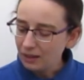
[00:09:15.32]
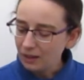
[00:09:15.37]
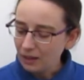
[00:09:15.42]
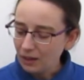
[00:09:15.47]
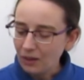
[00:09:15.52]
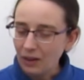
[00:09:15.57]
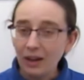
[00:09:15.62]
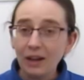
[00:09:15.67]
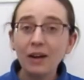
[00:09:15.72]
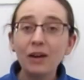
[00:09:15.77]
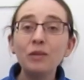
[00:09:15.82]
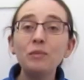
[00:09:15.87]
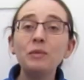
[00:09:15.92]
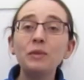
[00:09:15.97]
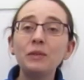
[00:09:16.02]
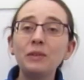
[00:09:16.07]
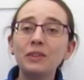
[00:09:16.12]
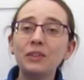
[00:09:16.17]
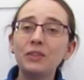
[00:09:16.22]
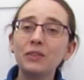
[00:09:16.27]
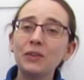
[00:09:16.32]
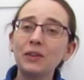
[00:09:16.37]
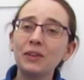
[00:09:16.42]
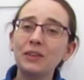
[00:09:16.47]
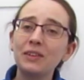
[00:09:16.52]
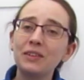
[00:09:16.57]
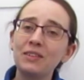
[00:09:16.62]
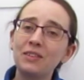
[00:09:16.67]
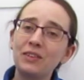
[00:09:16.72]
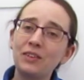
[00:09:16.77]
I hope you enjoyed
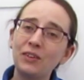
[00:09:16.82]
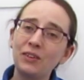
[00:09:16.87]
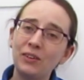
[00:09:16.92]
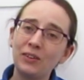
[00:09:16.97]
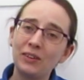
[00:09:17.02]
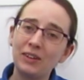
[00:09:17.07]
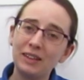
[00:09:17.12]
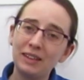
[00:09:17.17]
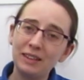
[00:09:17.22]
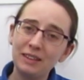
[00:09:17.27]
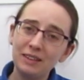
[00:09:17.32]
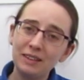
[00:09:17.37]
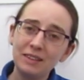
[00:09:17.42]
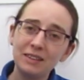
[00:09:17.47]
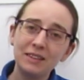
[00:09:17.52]
the story.